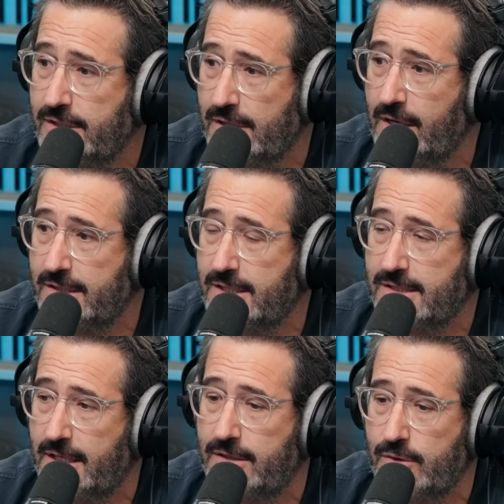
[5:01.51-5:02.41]
as long as
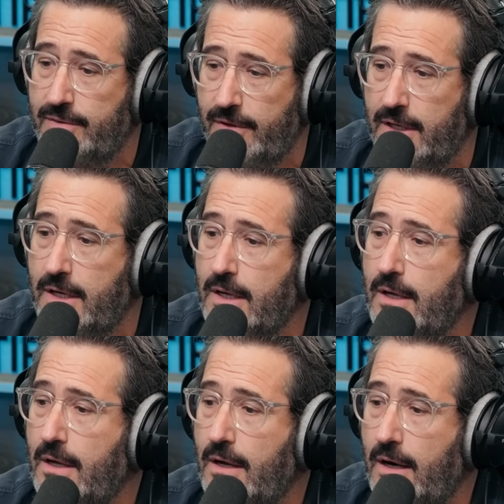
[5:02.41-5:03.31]
it's like sort of like
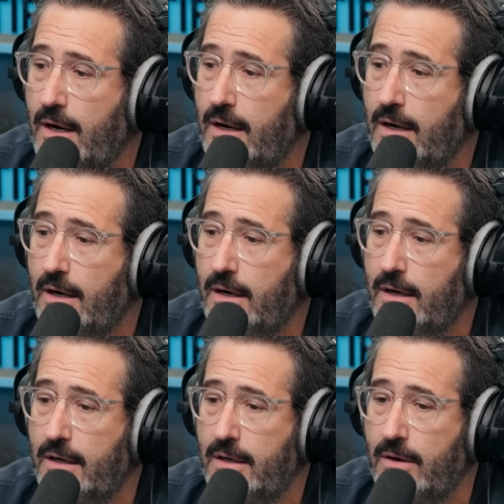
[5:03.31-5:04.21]
uh,
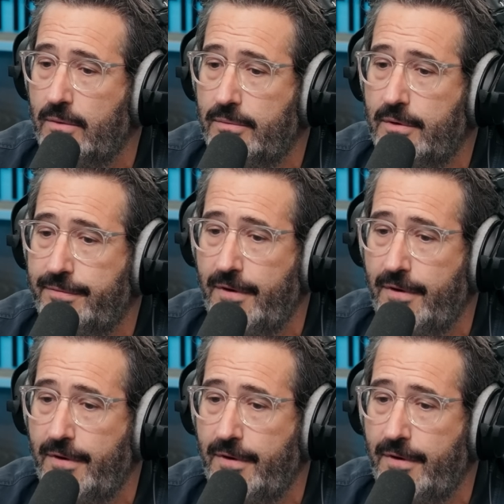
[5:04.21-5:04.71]
uh you know they're